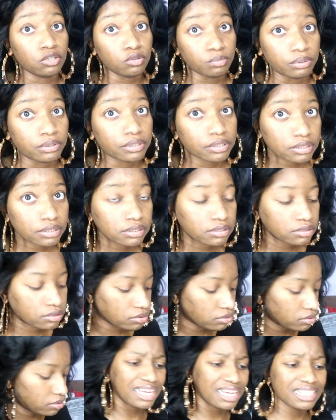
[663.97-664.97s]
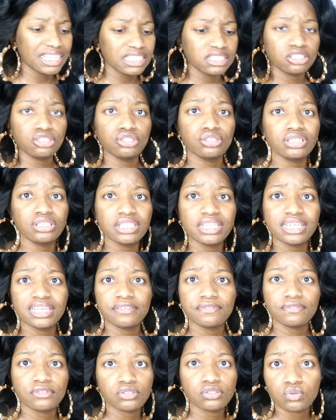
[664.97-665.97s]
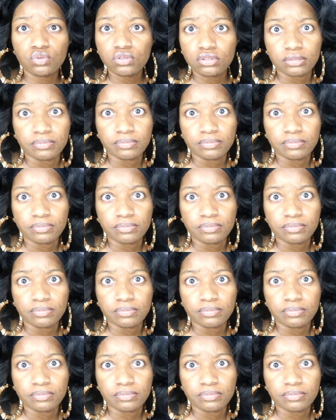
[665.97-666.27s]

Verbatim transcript: notebooks and that's literally it for school